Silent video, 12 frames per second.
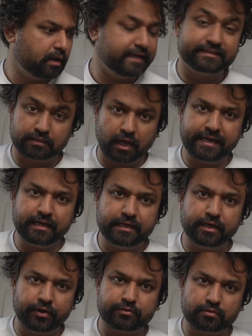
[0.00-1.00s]
is likely
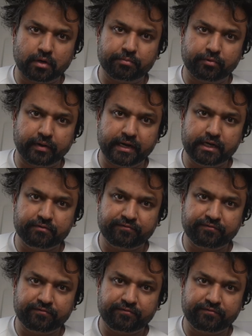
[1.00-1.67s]
going to upgrade